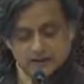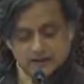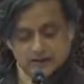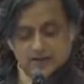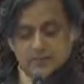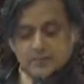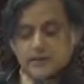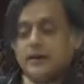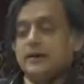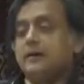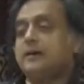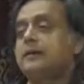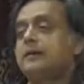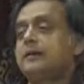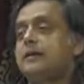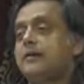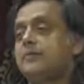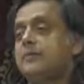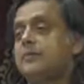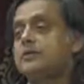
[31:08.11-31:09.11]
The
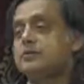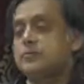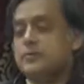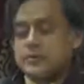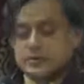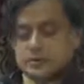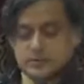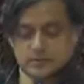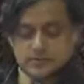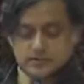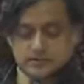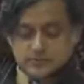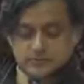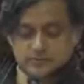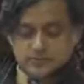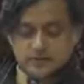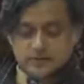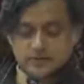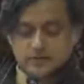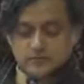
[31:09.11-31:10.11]
American and the Swiss
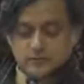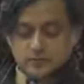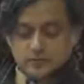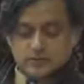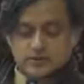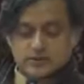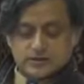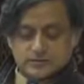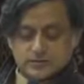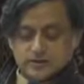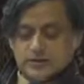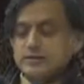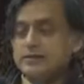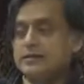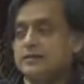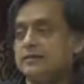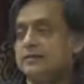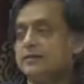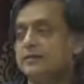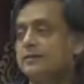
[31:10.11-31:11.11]
systems give more
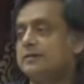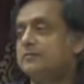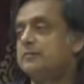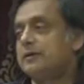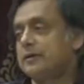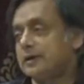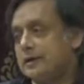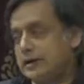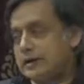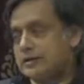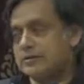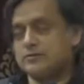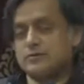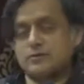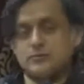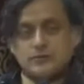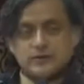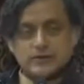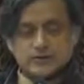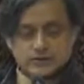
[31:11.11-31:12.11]
stability but less
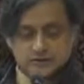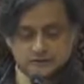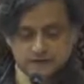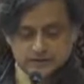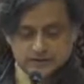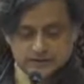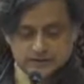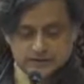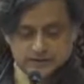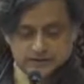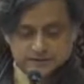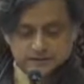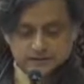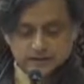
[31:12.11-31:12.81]
responsibility.